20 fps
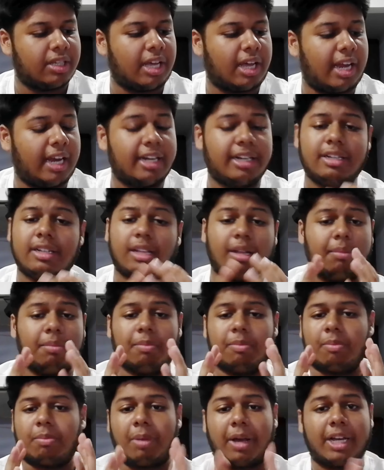And
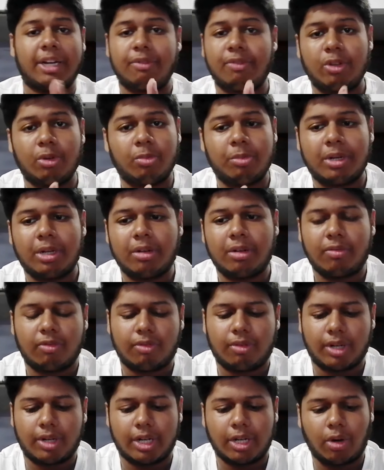by
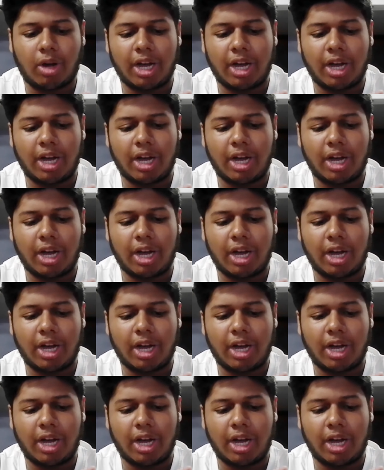video,